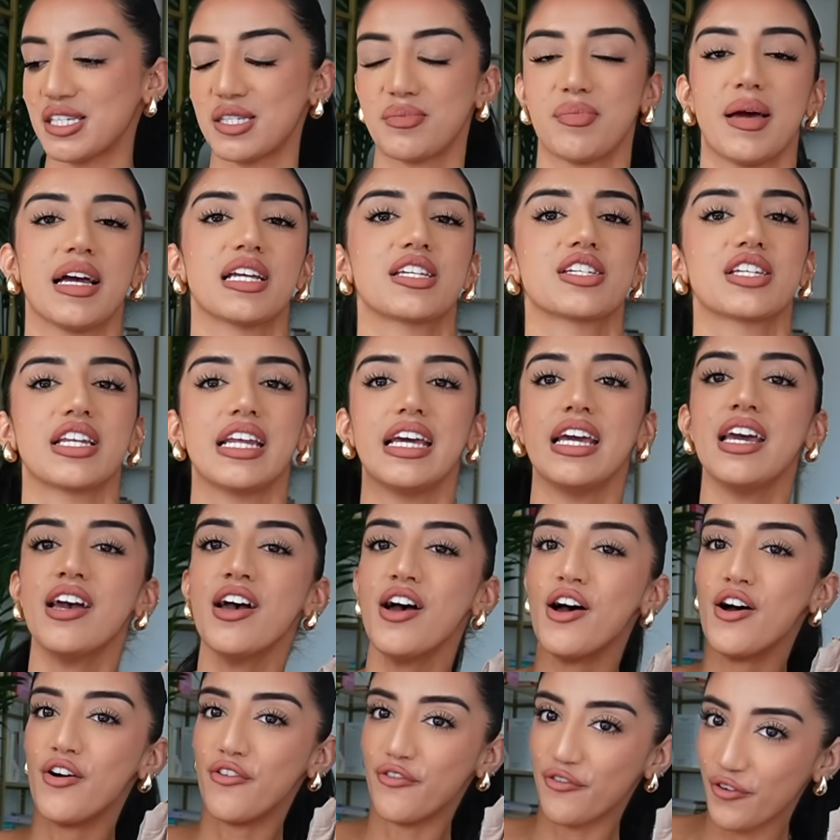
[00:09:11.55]
especially
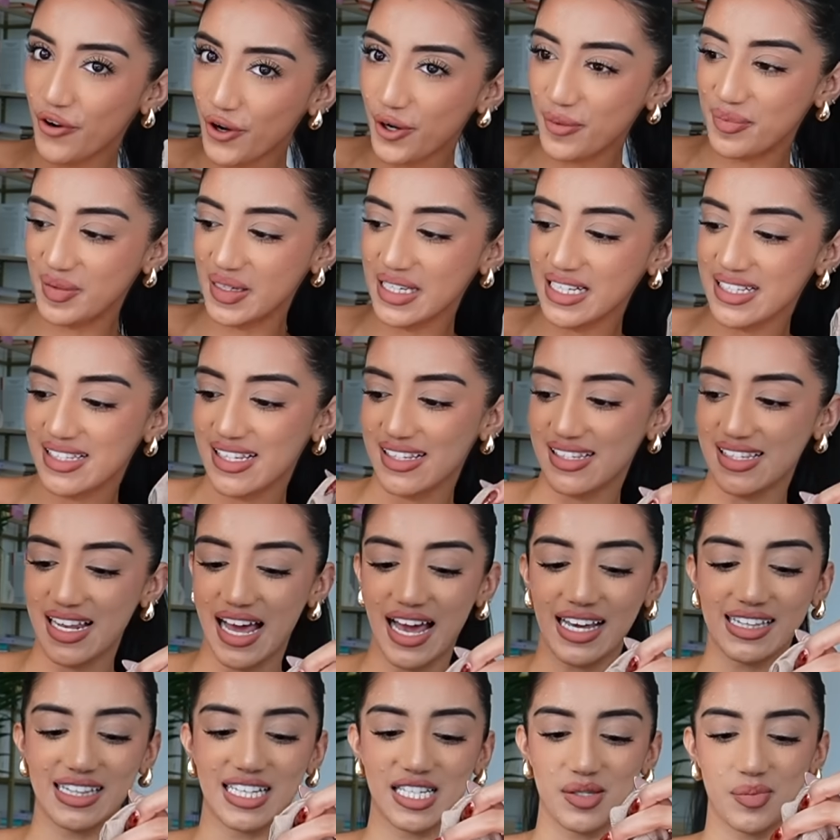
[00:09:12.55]
four pieces
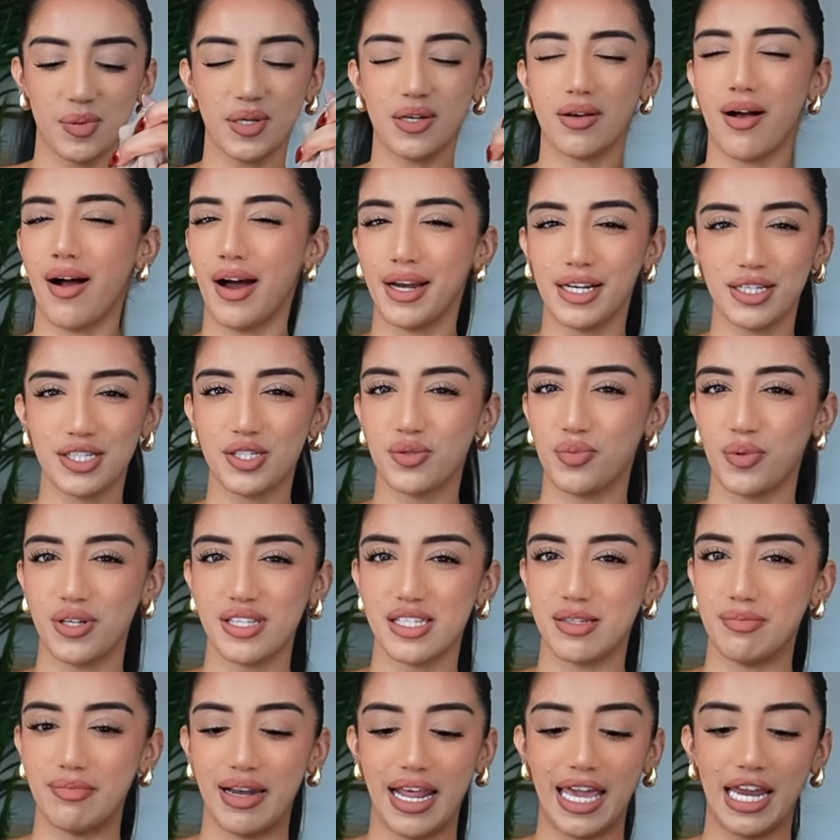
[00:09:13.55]
like this, where you kind of just
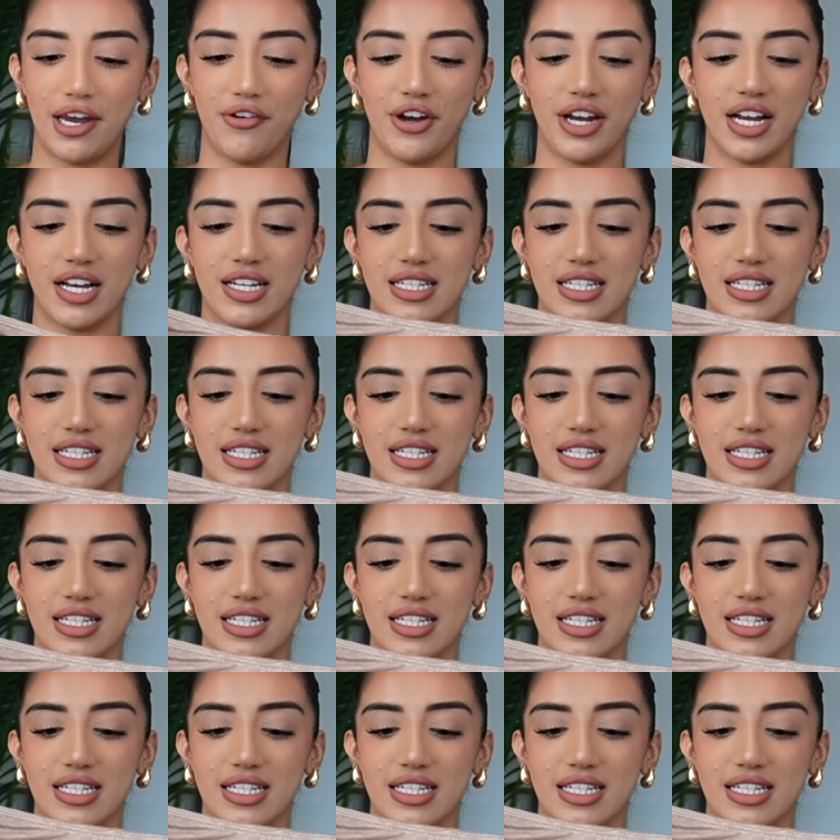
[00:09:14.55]
want some layering